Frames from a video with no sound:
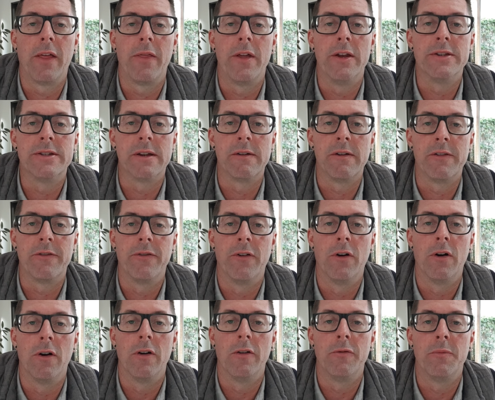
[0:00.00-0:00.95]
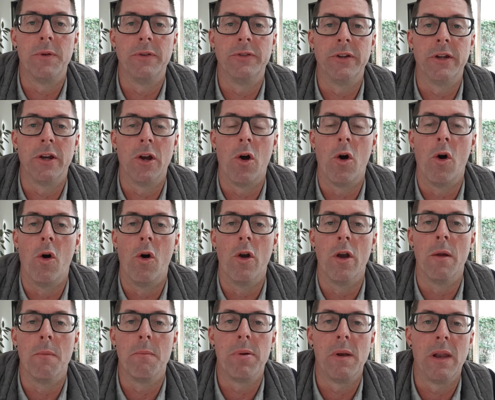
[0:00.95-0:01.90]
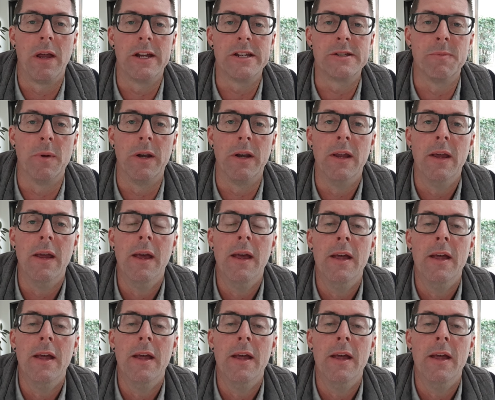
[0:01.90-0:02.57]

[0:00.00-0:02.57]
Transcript: and then 75% on placement.